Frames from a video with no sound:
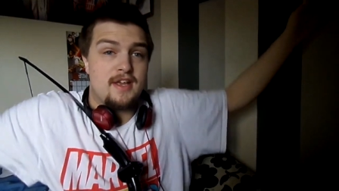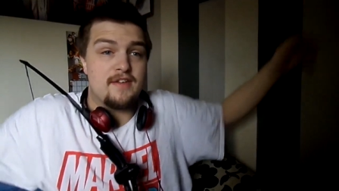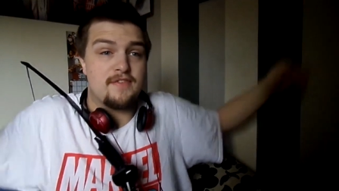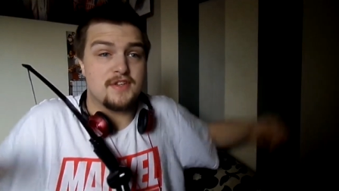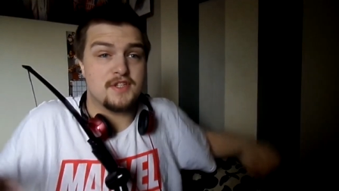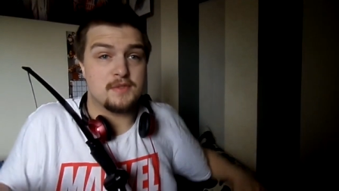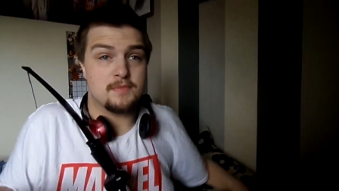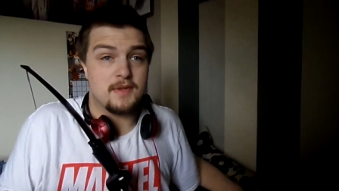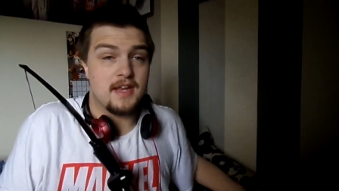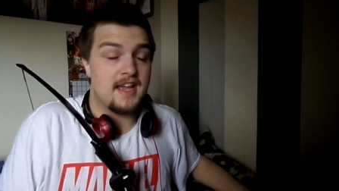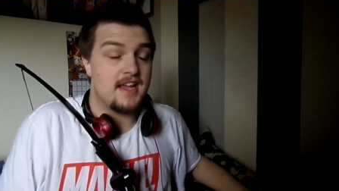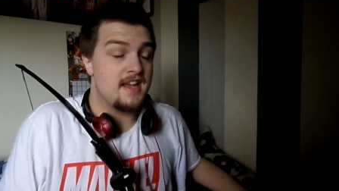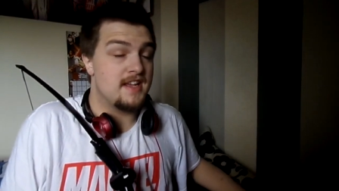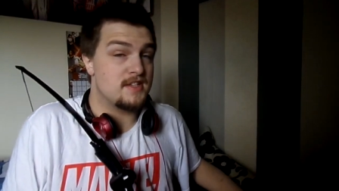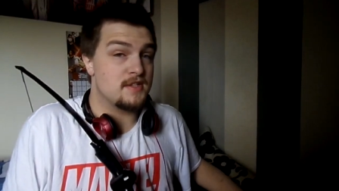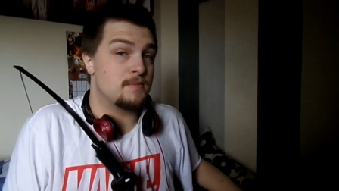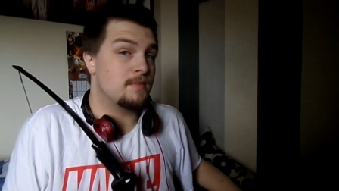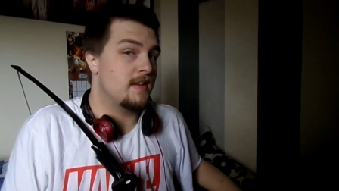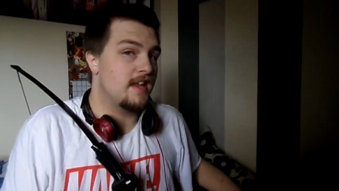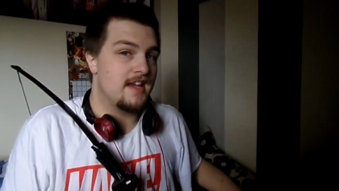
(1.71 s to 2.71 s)
If it's up late,
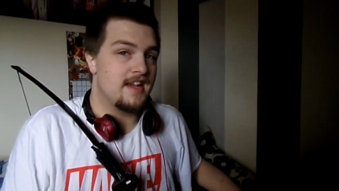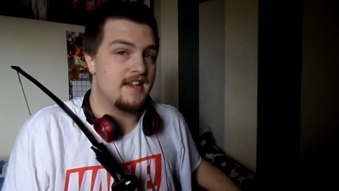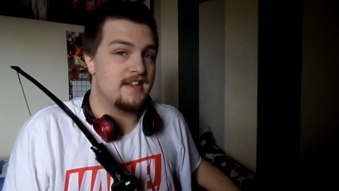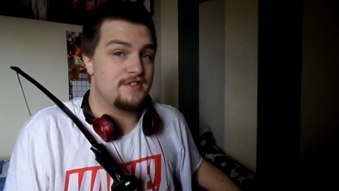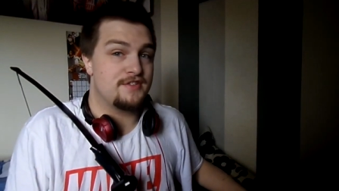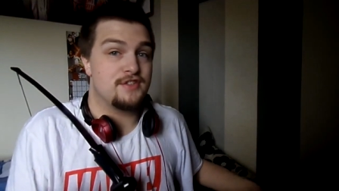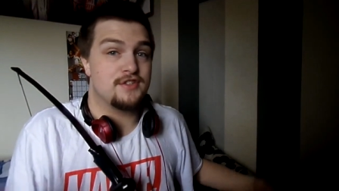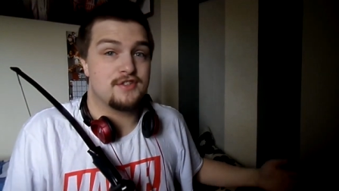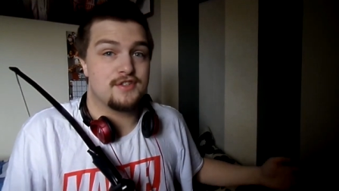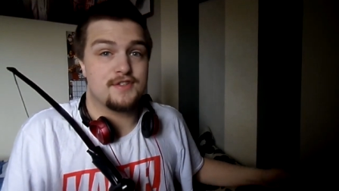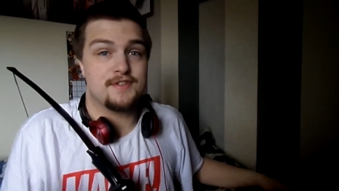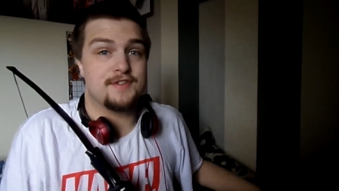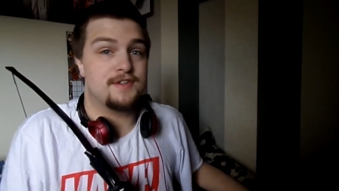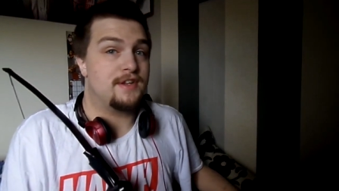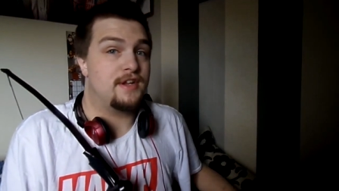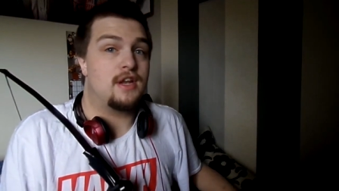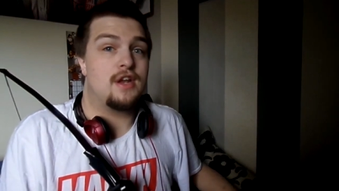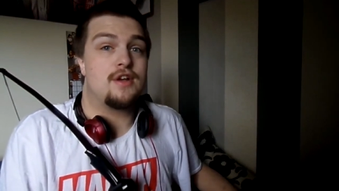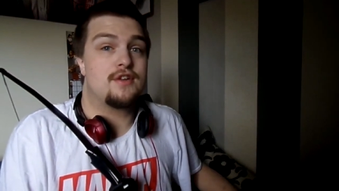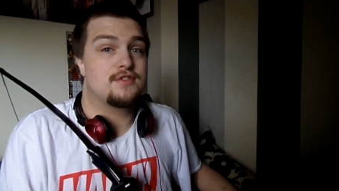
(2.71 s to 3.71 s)
it's up late. It's just
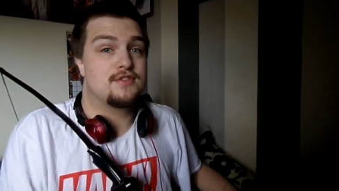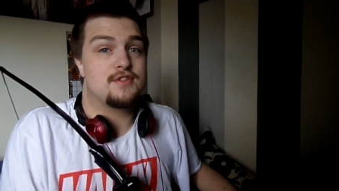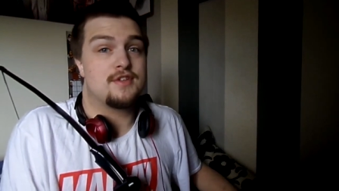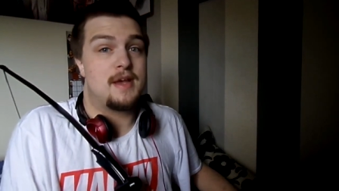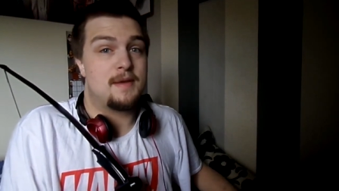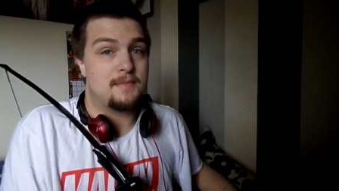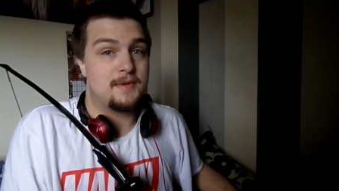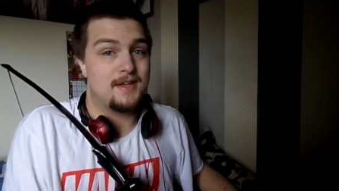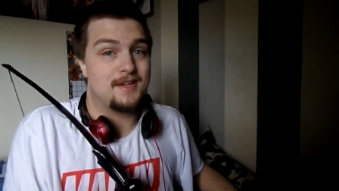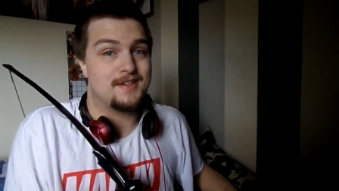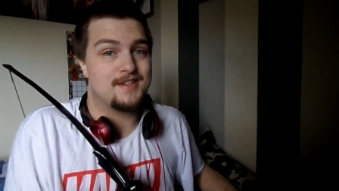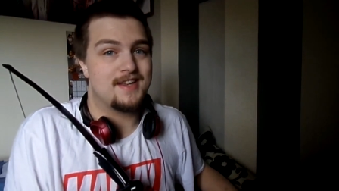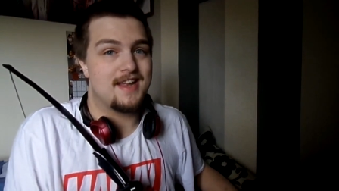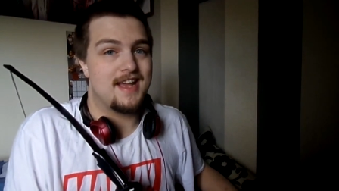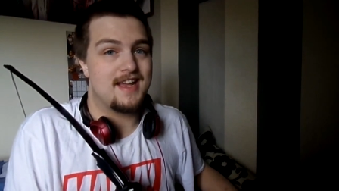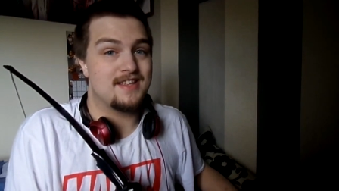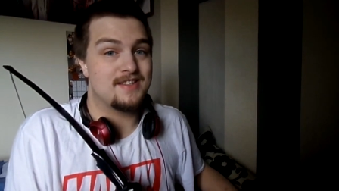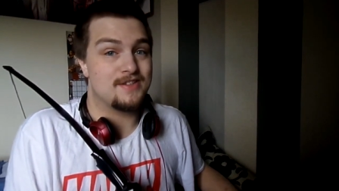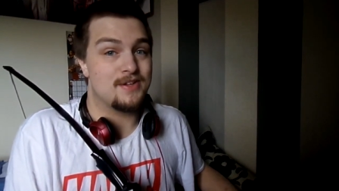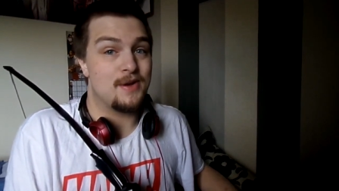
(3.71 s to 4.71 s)
a lot's happening
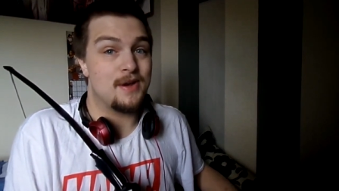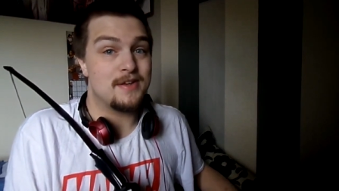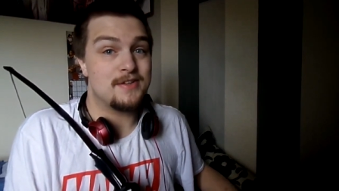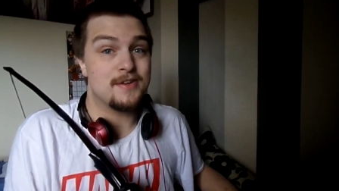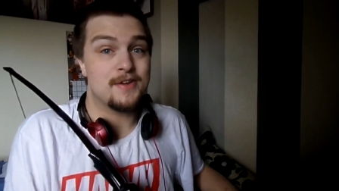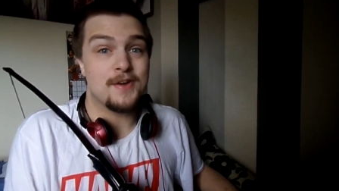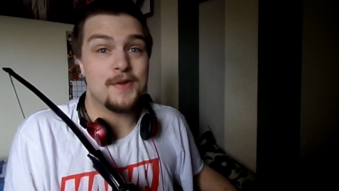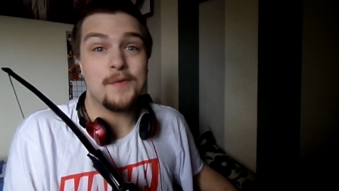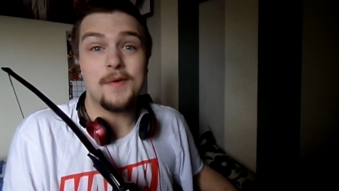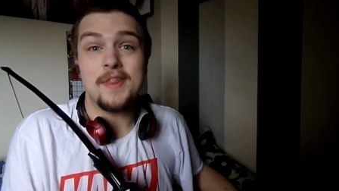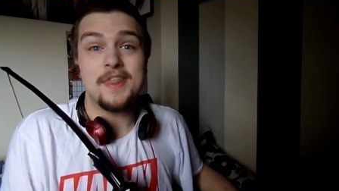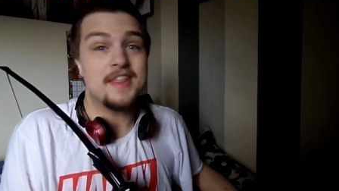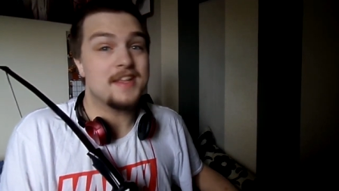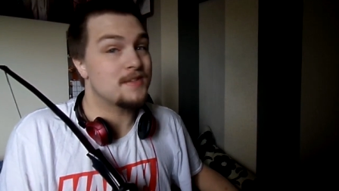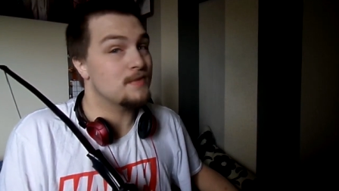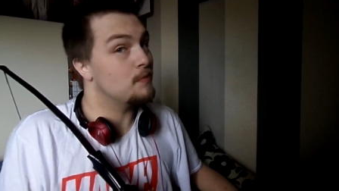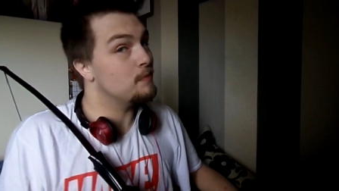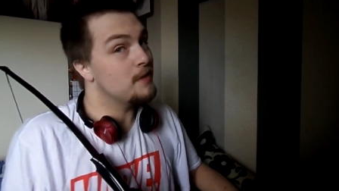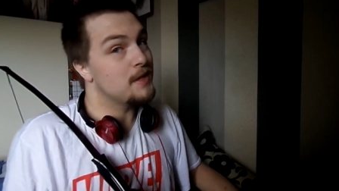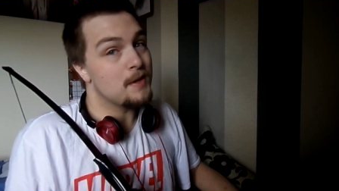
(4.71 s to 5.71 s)
today, so I don't know when
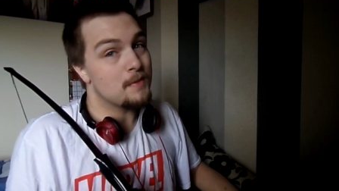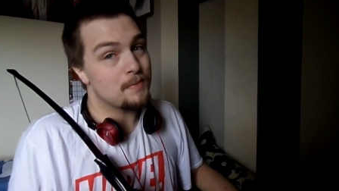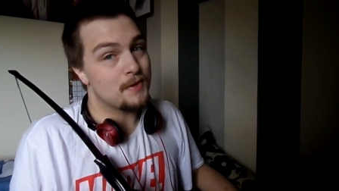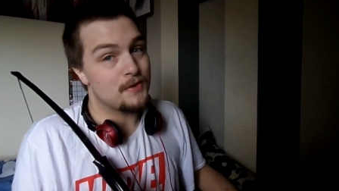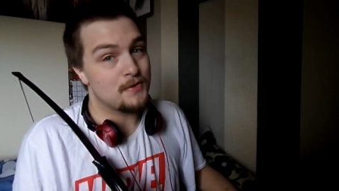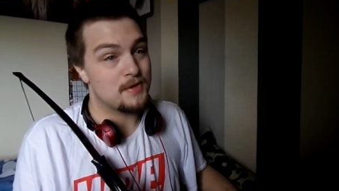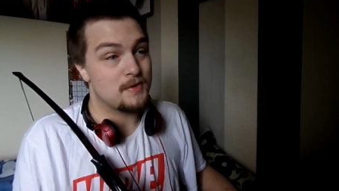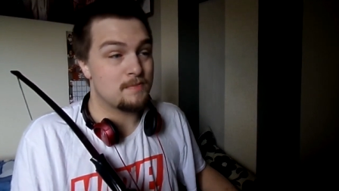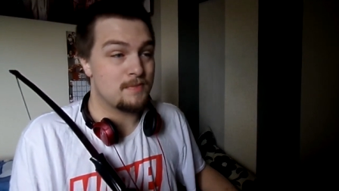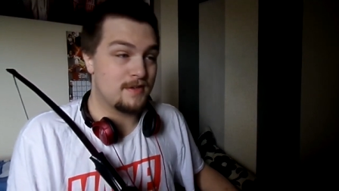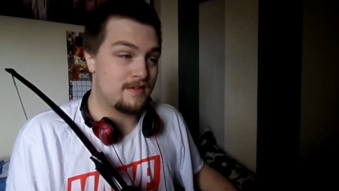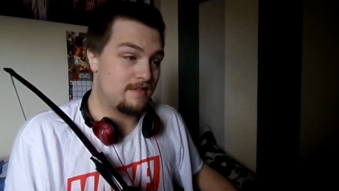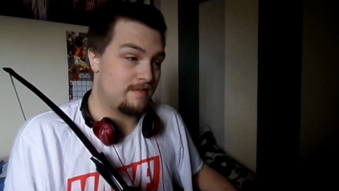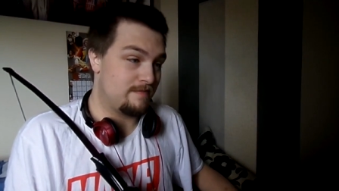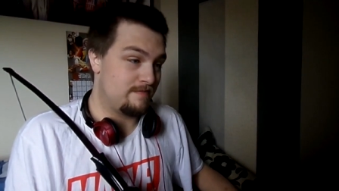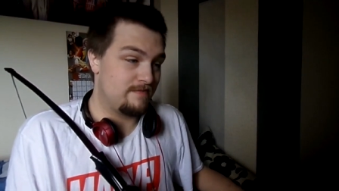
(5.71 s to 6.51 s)
this will be uploaded, but